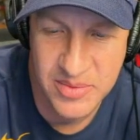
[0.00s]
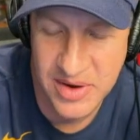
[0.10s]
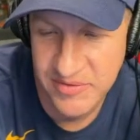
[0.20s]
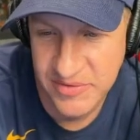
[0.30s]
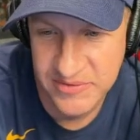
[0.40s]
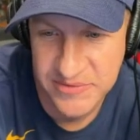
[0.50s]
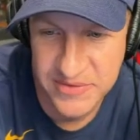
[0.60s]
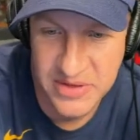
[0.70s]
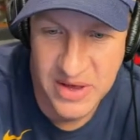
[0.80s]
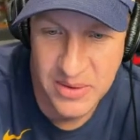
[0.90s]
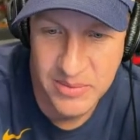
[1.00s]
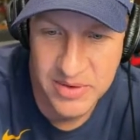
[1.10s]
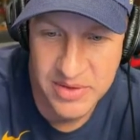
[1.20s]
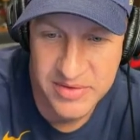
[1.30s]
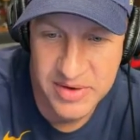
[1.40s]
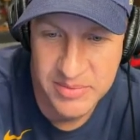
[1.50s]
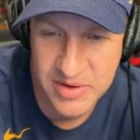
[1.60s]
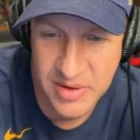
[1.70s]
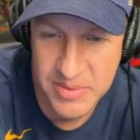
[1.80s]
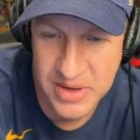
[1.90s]
We got to feel out where this team's
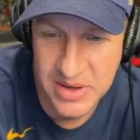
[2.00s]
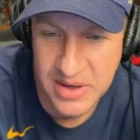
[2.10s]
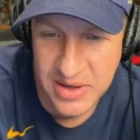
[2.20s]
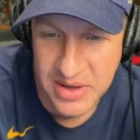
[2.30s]
going to be.